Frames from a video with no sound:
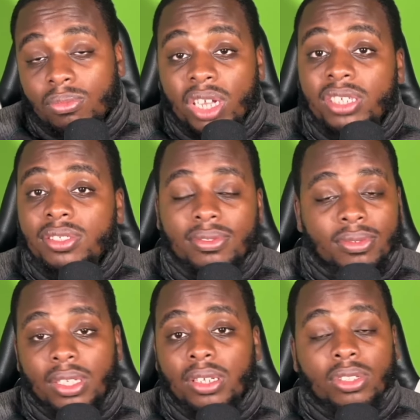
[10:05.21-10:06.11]
It,
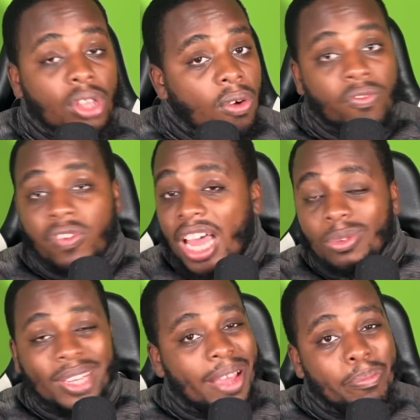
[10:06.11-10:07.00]
don't
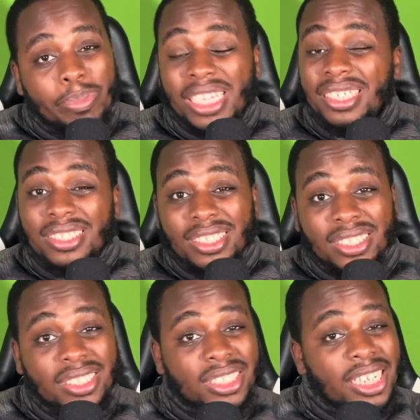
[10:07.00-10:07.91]
follow that piece of
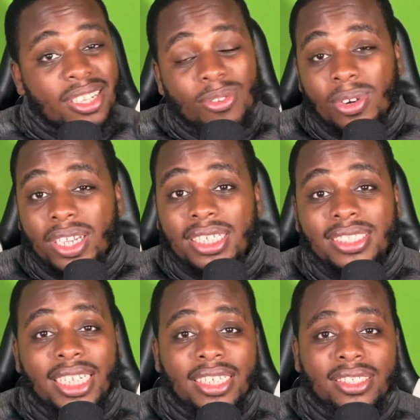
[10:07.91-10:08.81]
shit
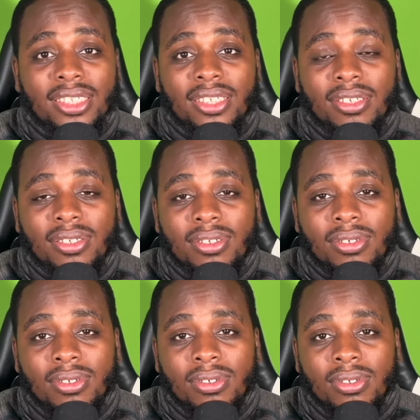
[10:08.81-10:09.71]
organization.
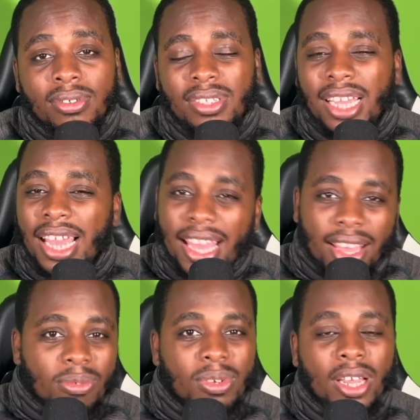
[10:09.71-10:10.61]

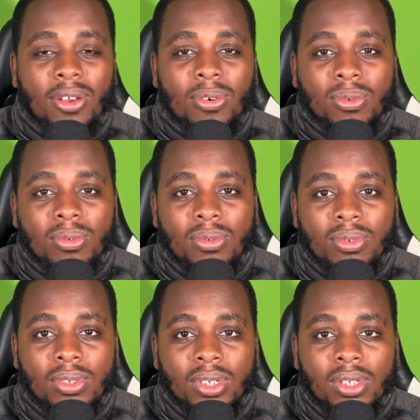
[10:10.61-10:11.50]
Hell no.
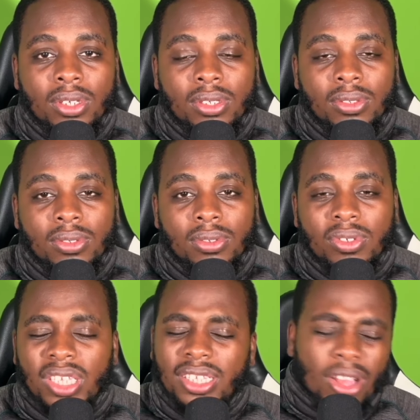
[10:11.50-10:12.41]

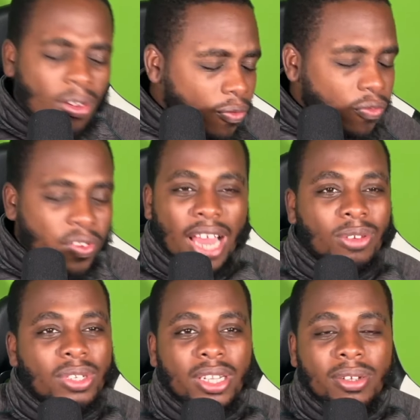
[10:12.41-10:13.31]
Don't
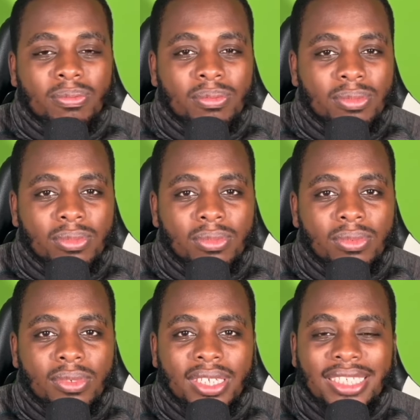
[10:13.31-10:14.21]
follow them.
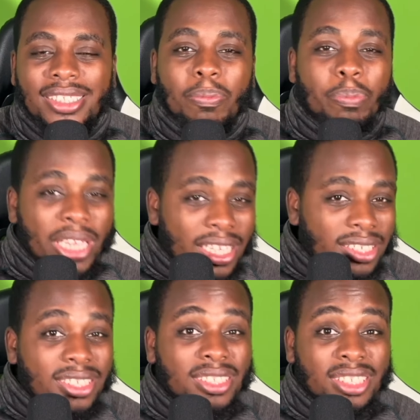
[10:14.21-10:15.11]
That's a
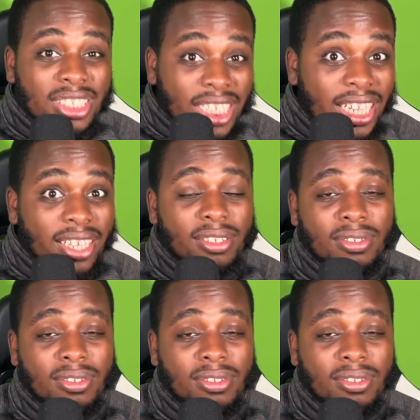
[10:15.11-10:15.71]
piece of shit.